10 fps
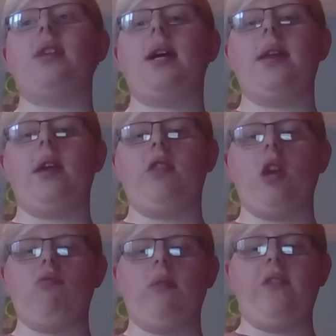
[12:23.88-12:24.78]
sat there,
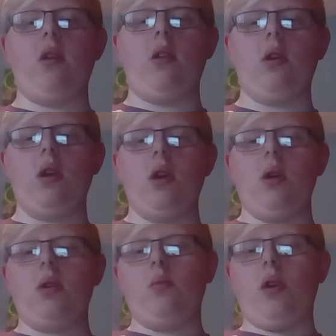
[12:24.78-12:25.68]
reviewing
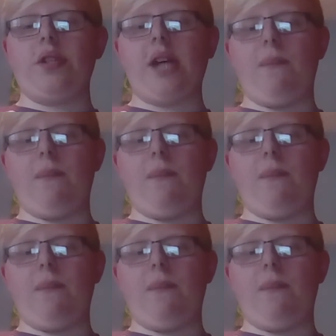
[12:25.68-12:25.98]
what's